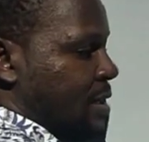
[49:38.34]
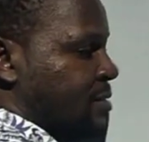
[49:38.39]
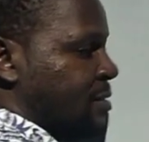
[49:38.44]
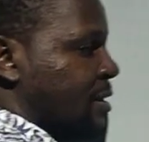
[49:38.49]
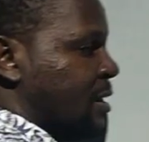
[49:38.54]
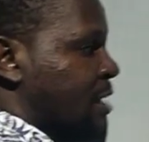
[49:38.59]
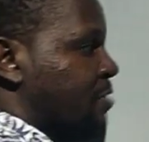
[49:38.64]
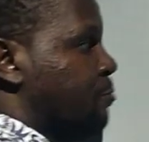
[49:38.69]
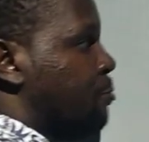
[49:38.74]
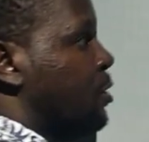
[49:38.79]
I
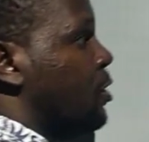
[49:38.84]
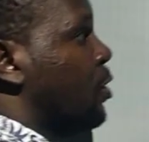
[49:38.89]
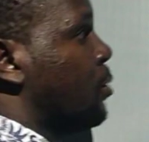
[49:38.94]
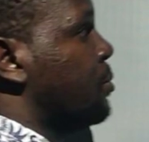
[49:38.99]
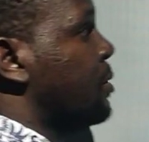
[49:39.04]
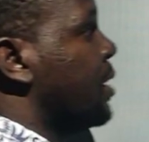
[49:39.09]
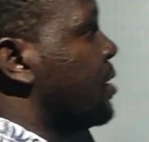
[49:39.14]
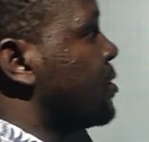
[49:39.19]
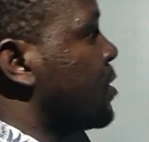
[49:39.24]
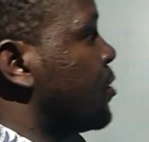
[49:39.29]
think I've
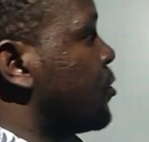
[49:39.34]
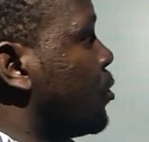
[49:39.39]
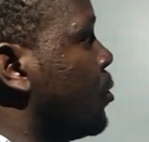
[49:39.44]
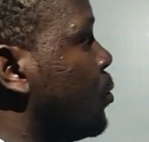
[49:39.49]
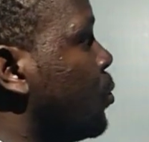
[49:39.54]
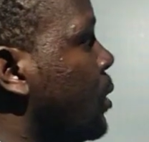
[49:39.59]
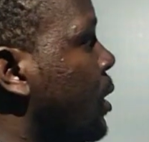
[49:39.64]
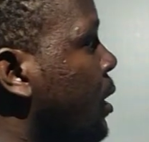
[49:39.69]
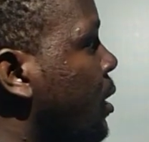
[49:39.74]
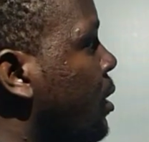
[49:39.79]
given the answer
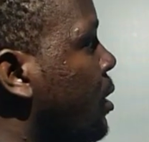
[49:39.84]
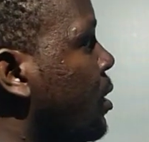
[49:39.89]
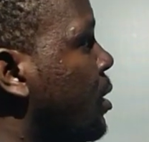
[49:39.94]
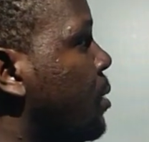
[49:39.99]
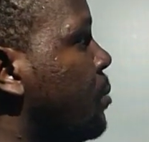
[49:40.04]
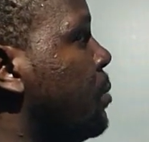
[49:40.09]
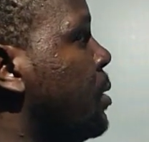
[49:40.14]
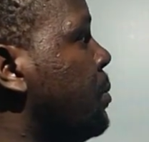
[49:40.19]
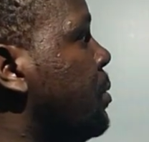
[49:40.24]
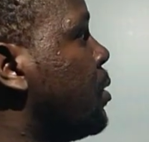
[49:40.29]
somewhere.
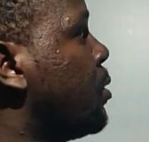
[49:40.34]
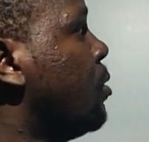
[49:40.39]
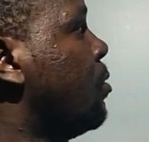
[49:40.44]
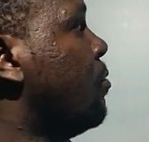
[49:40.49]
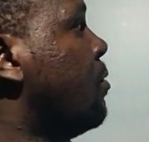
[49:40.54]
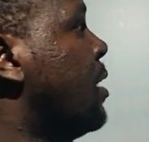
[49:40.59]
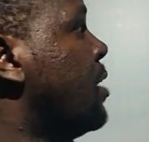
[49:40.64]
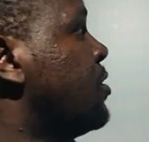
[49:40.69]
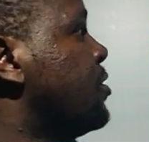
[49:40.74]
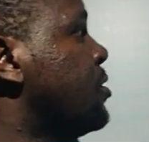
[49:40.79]
Maybe
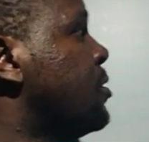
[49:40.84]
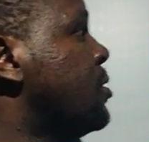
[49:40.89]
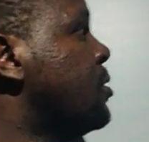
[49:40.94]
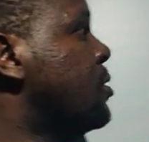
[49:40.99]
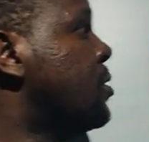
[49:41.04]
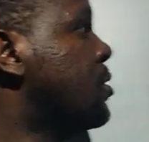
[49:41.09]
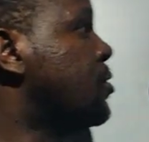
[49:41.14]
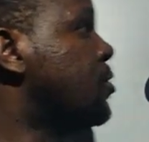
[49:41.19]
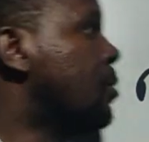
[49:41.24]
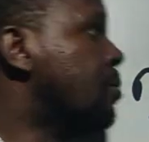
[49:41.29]
conversion
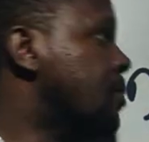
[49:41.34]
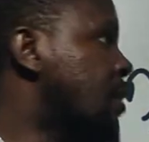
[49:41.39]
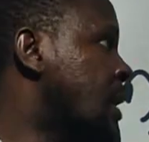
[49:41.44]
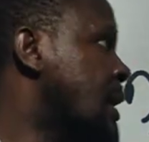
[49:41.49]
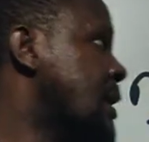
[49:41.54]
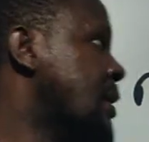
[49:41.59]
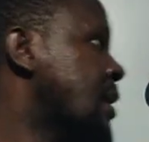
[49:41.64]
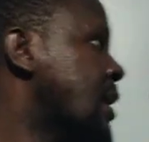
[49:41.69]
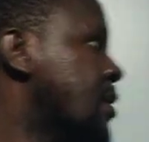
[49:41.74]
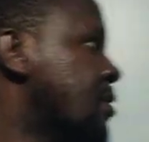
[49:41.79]
or something like